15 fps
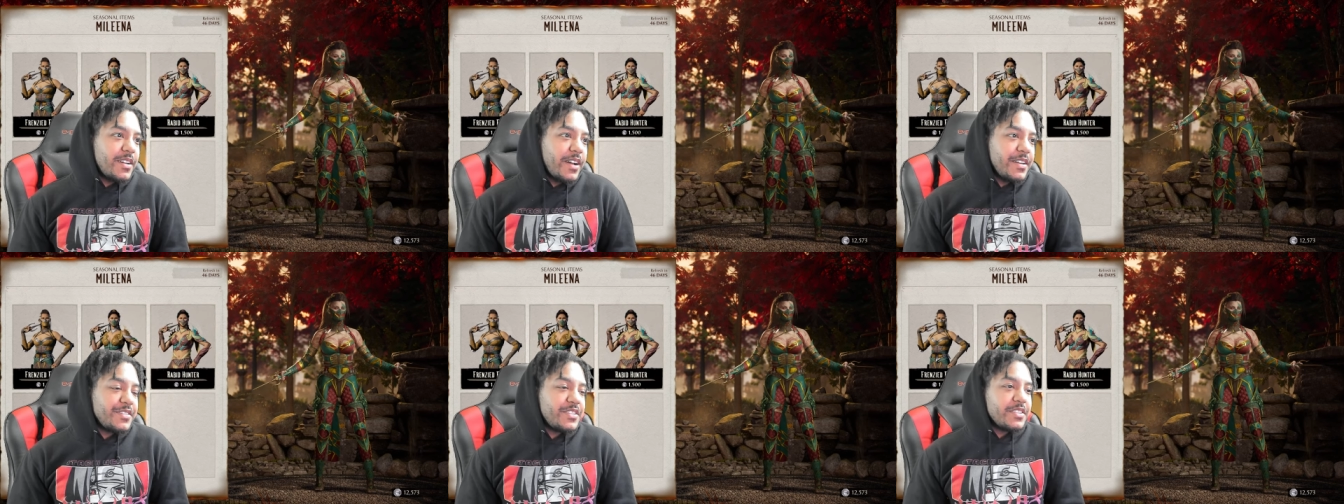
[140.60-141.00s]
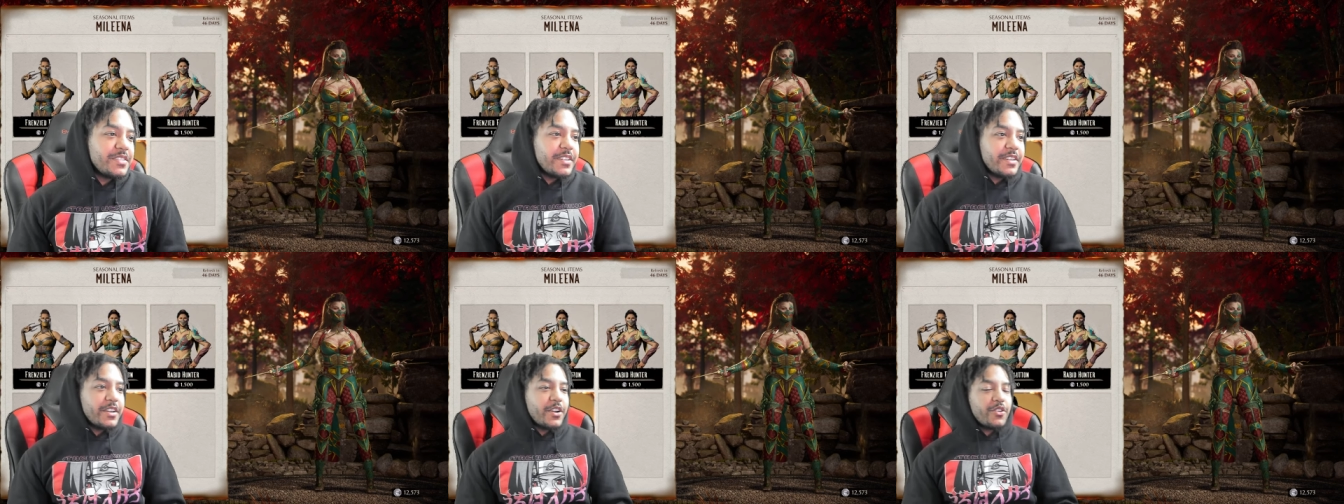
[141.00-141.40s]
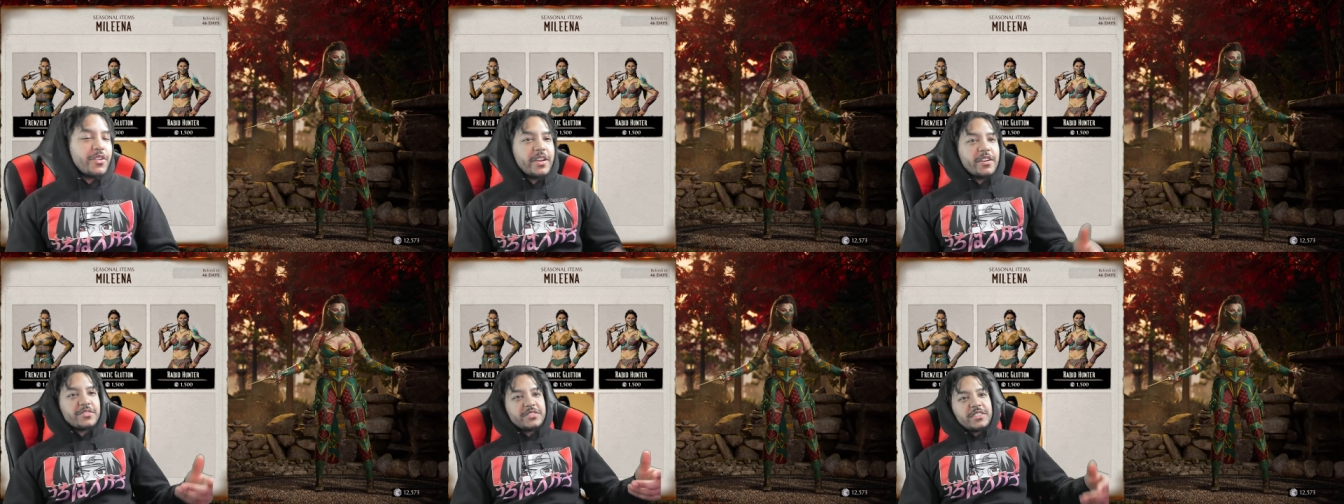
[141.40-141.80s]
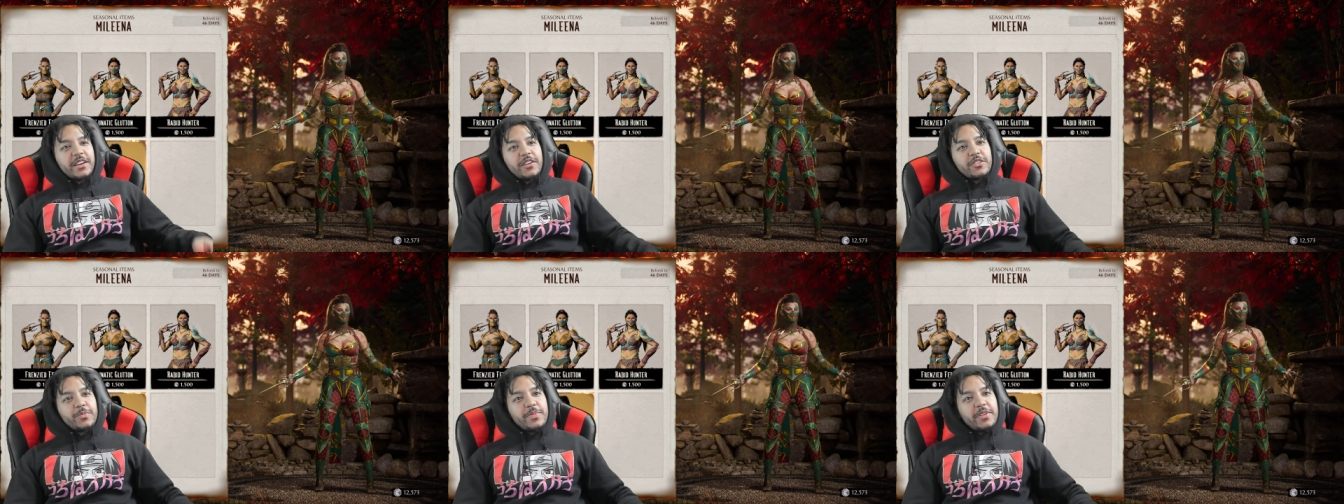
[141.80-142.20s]
I did like her
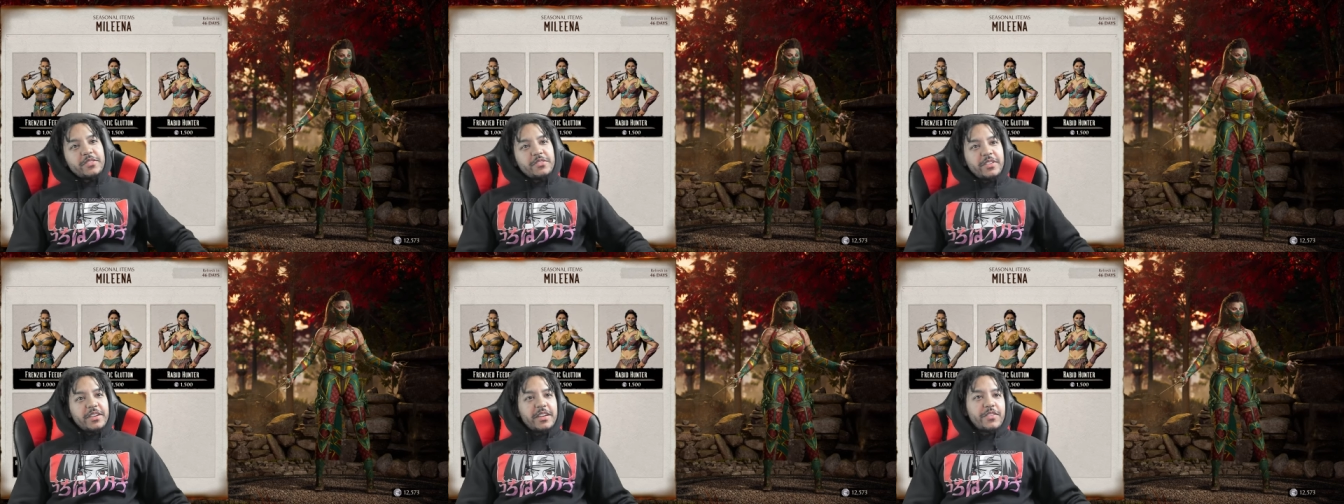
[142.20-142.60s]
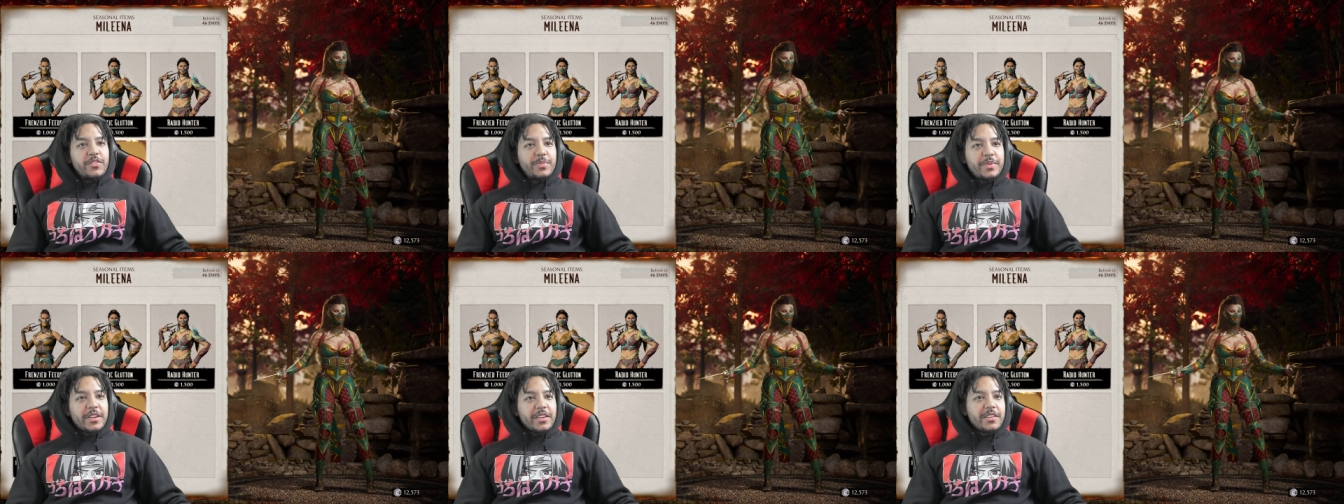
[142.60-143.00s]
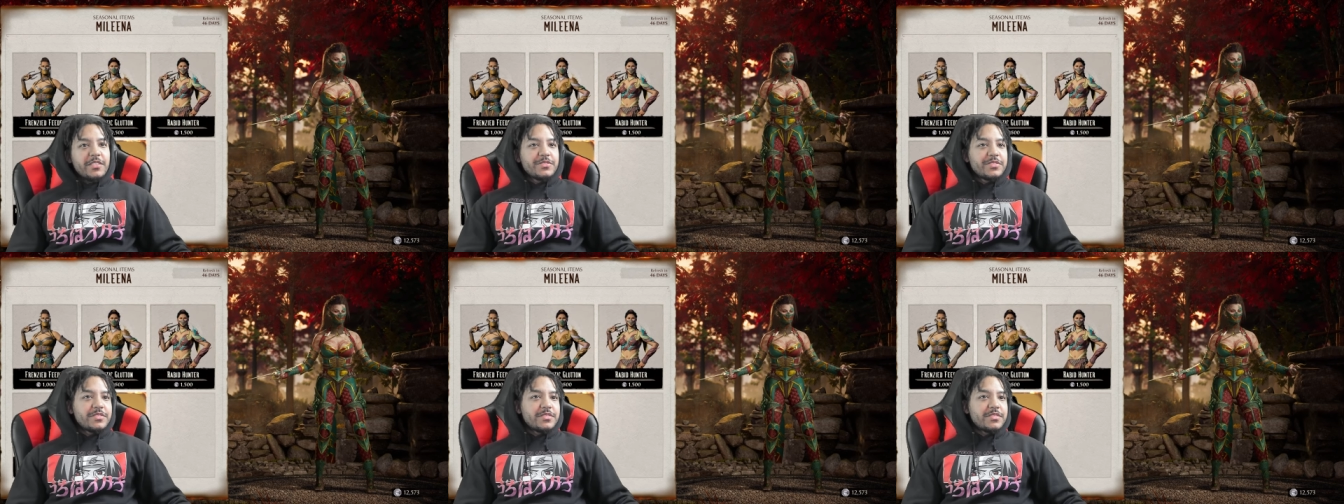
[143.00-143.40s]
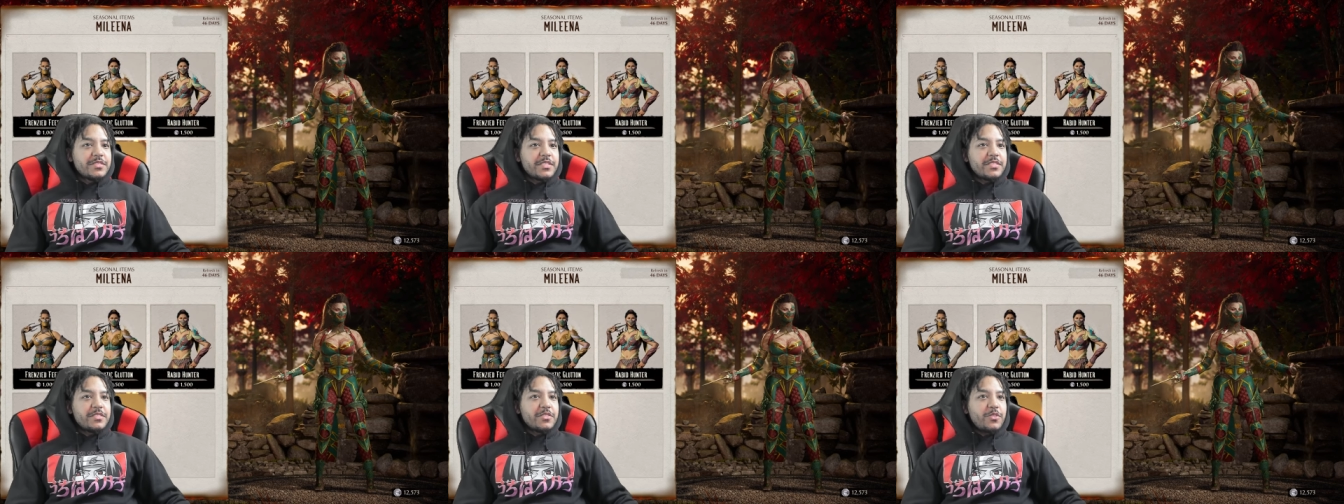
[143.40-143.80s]
hairstyle compared to like everybody else's,
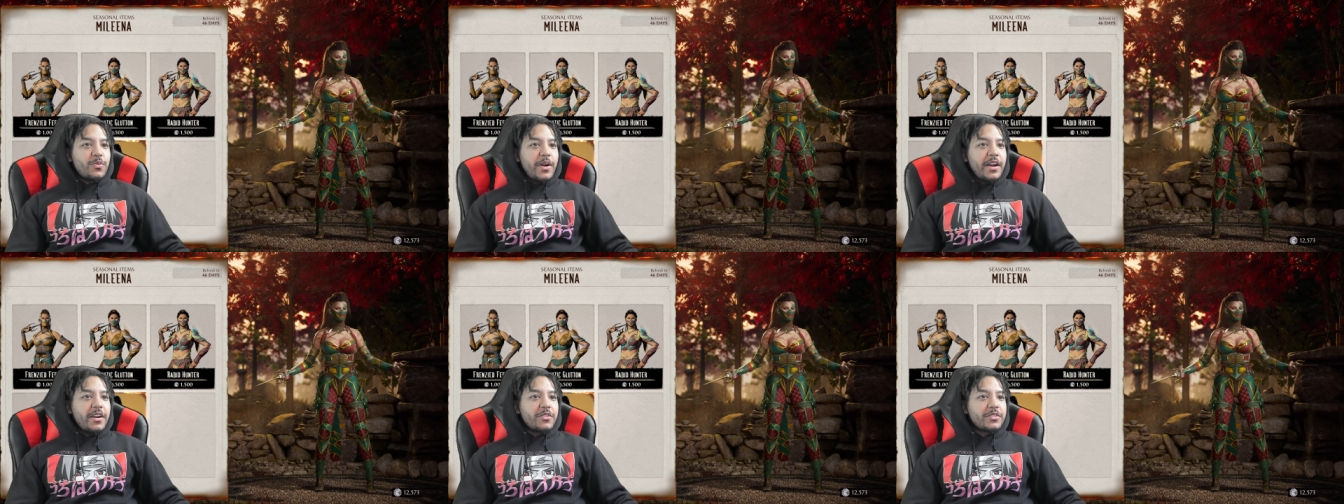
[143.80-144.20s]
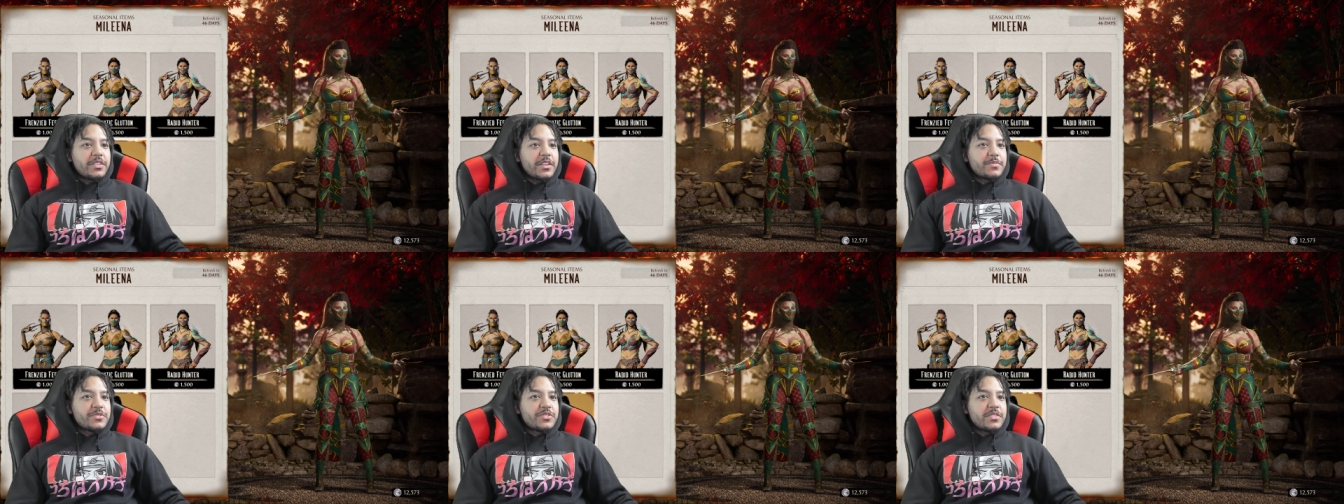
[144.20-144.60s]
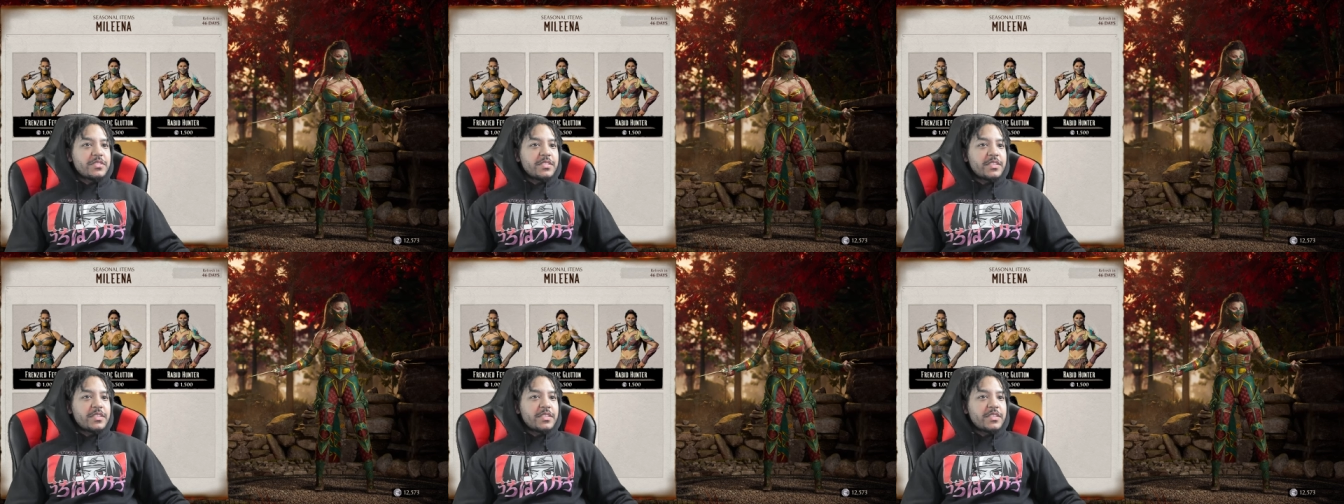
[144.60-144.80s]
like you know, wild type shit,